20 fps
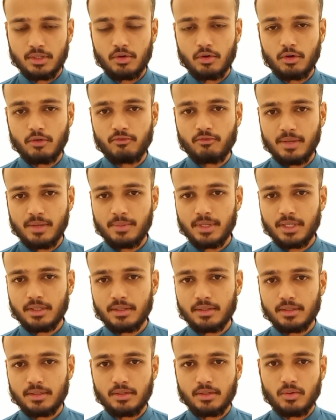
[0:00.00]
or
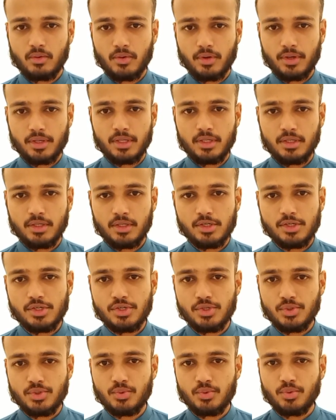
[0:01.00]
feminine, okay,
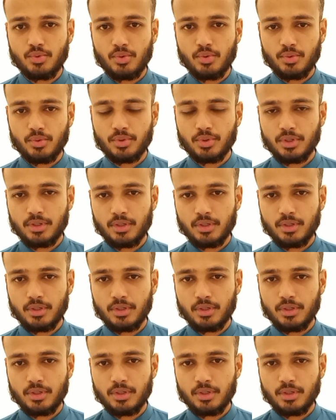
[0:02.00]
you wrote.